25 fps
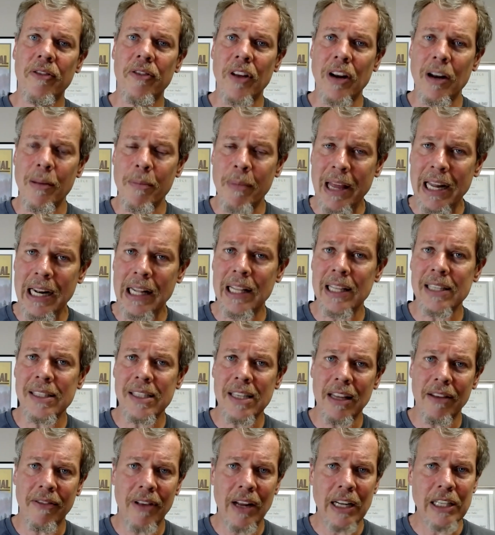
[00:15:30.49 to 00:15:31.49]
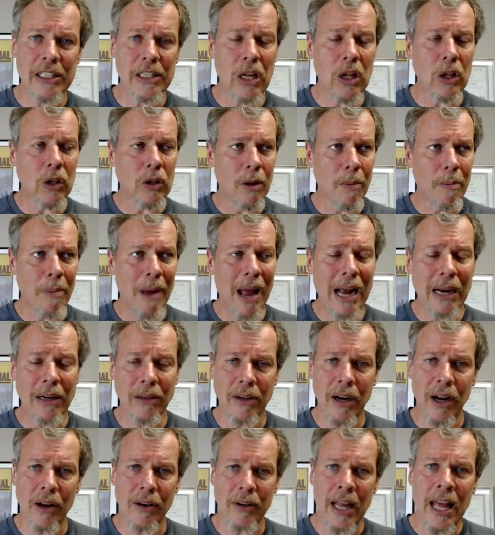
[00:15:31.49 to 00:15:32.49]
fundamentalist, evangelical
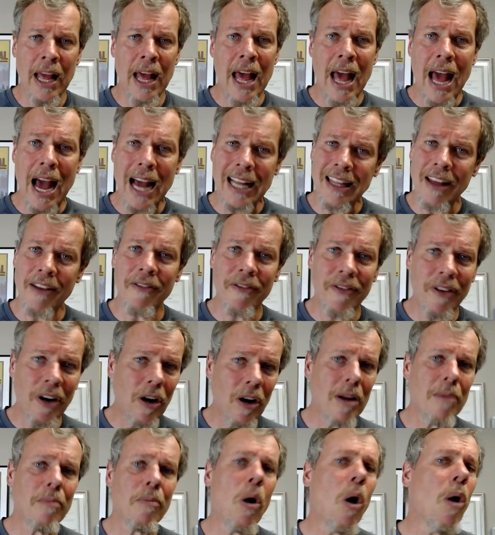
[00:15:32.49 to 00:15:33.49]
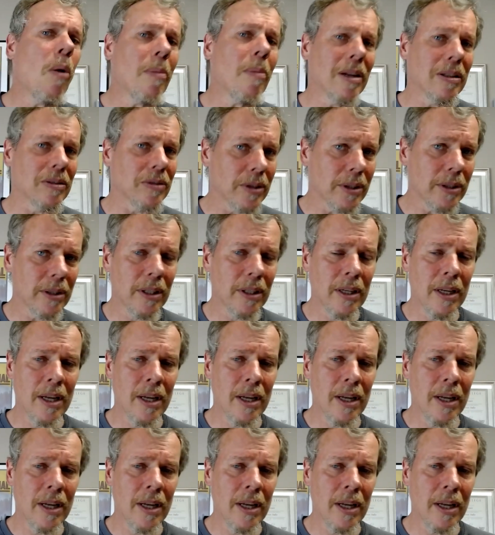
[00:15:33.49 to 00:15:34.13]
background. At that very moment,